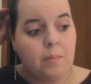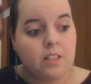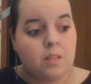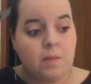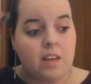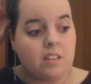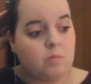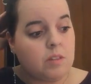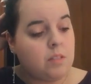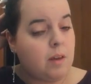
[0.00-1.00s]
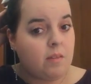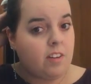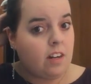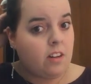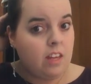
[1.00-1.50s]
Burt's Bees, which might be
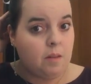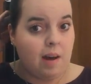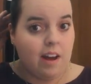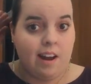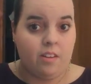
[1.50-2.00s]
funny to think about